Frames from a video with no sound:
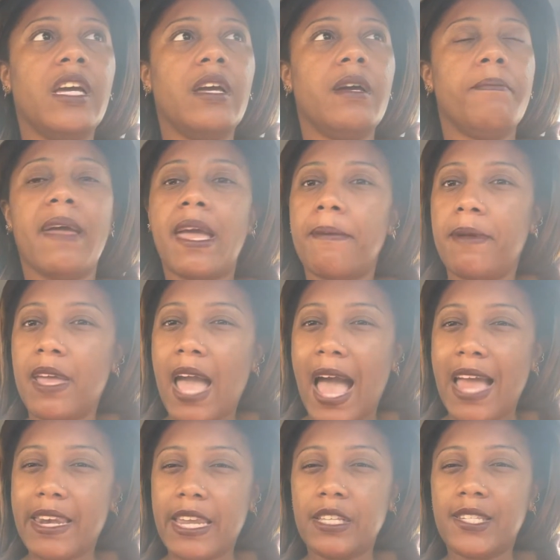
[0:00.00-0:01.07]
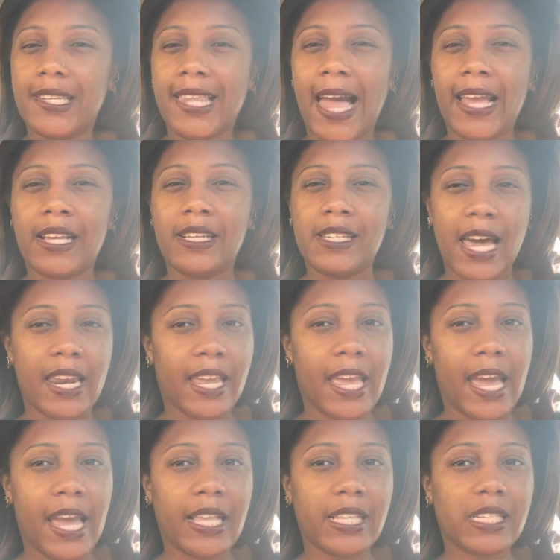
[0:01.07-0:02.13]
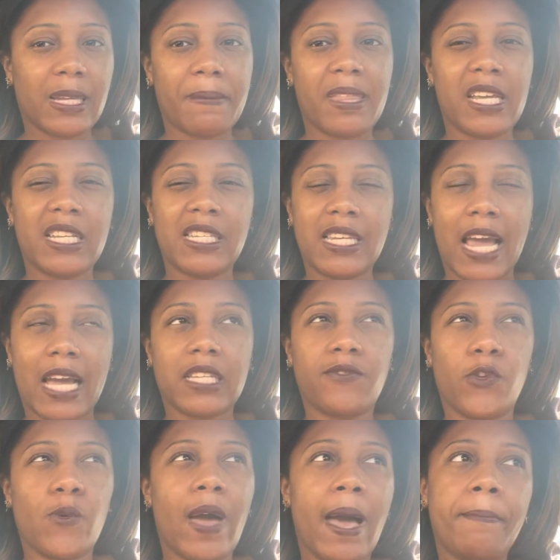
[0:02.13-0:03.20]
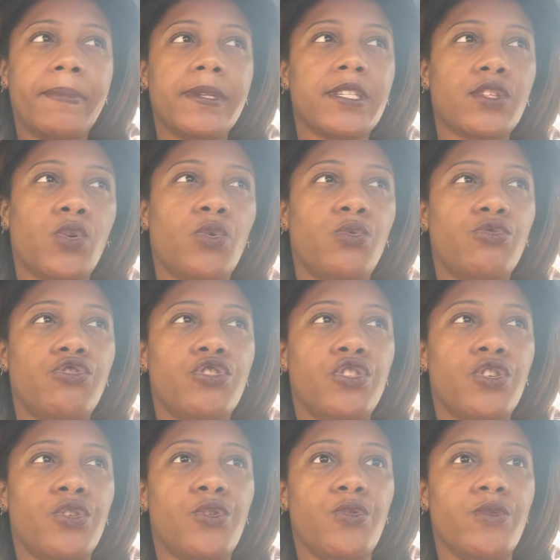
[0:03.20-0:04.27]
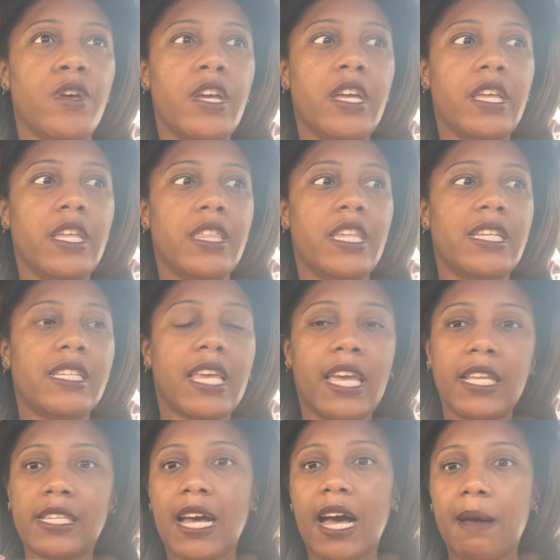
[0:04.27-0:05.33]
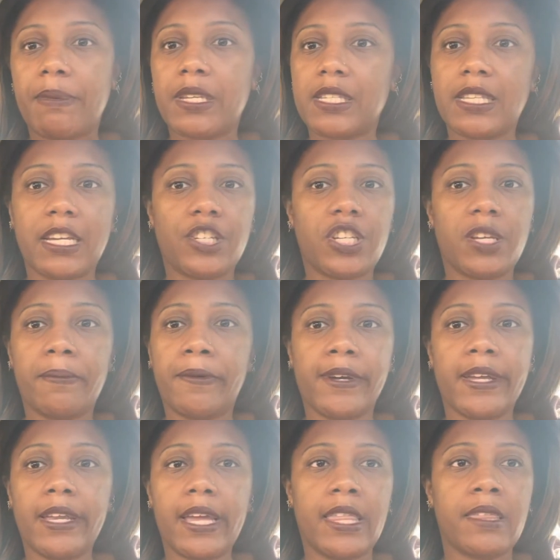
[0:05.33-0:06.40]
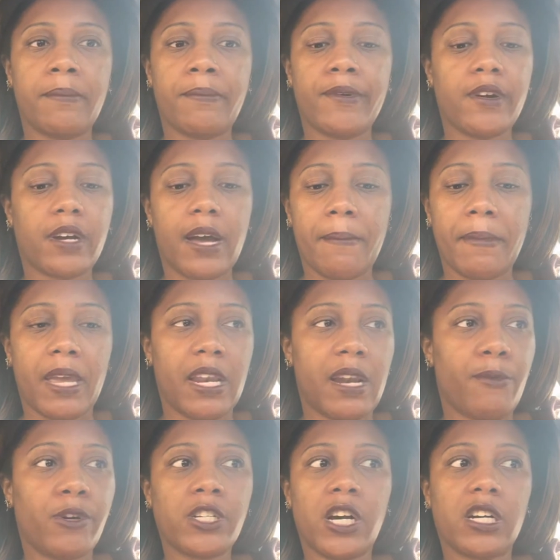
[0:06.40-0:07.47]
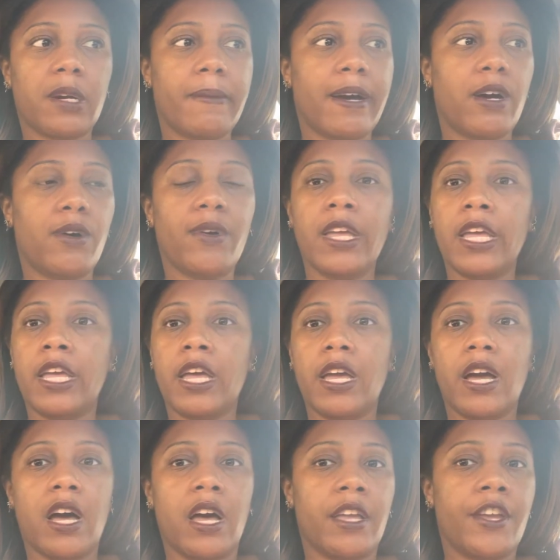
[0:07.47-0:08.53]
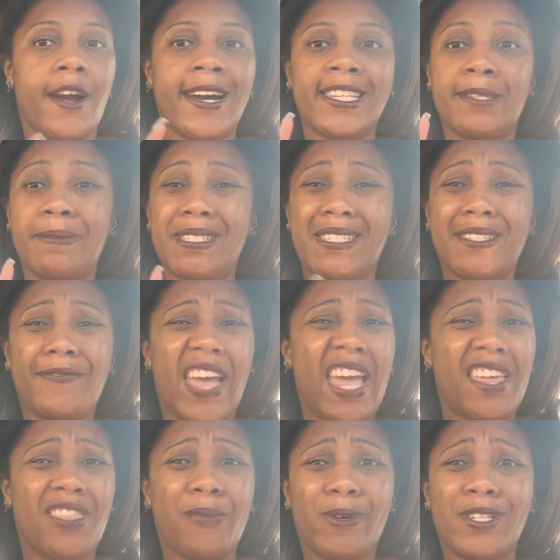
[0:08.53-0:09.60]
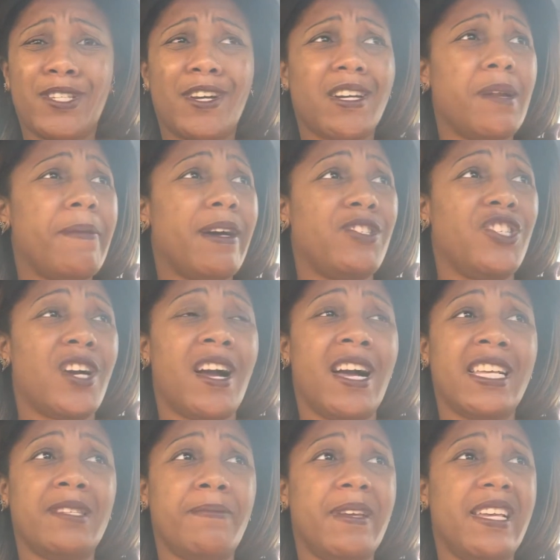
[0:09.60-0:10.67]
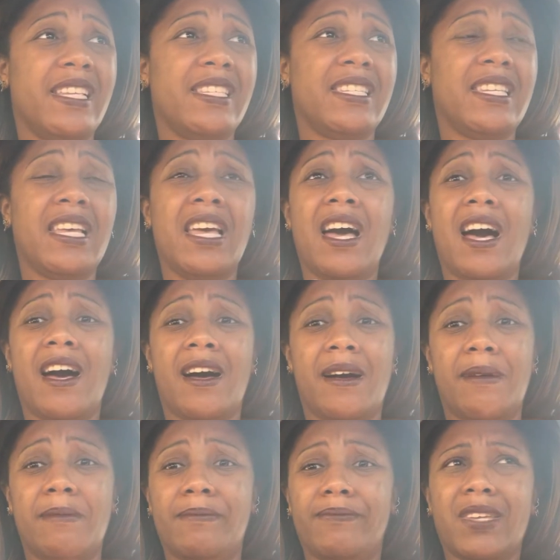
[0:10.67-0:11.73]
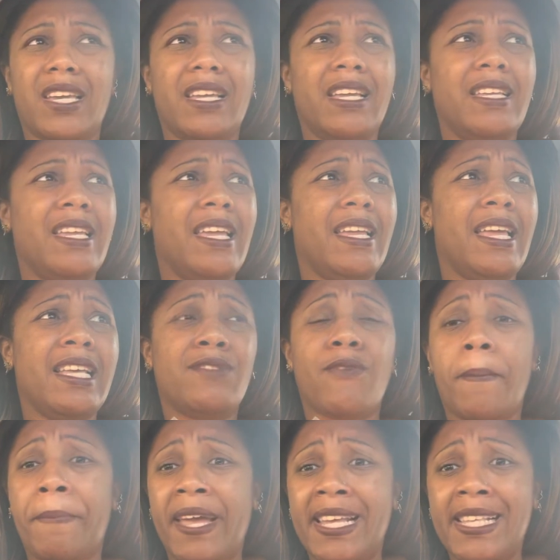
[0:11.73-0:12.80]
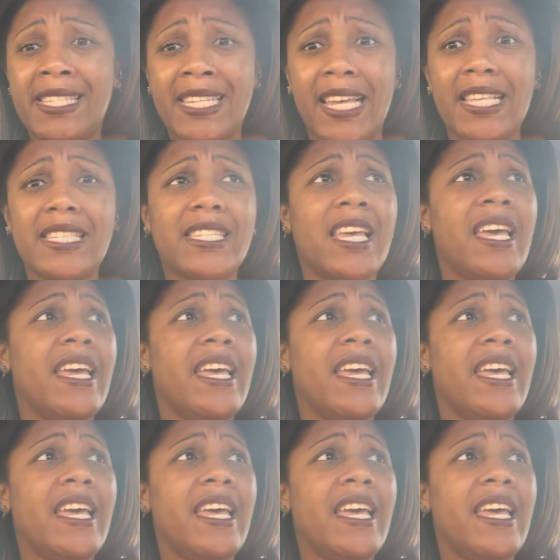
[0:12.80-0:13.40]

maybe I need to like dedicate some of these next few episodes to these key topics that she put in the book. I mean, we're talking about uh, your husband's faith. We're talking about your husband's um, his repentance.